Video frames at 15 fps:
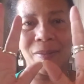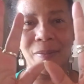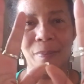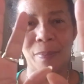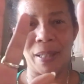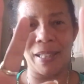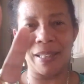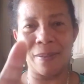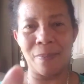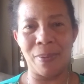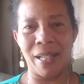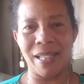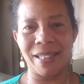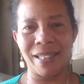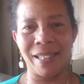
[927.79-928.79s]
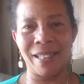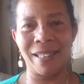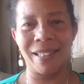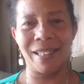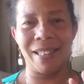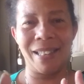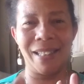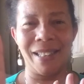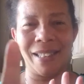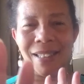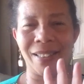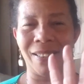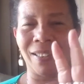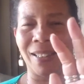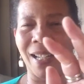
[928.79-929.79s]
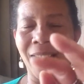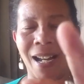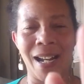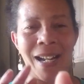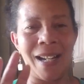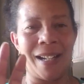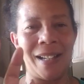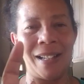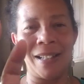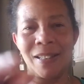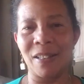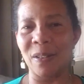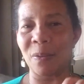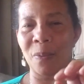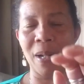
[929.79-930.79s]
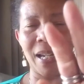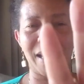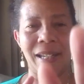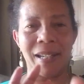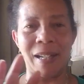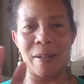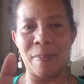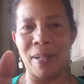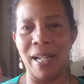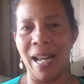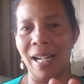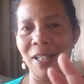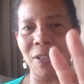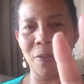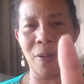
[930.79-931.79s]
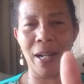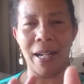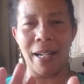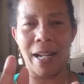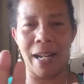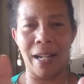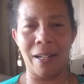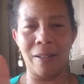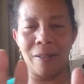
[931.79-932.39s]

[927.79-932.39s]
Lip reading: Peace and blessings. Lots of Reiki coming at you right now.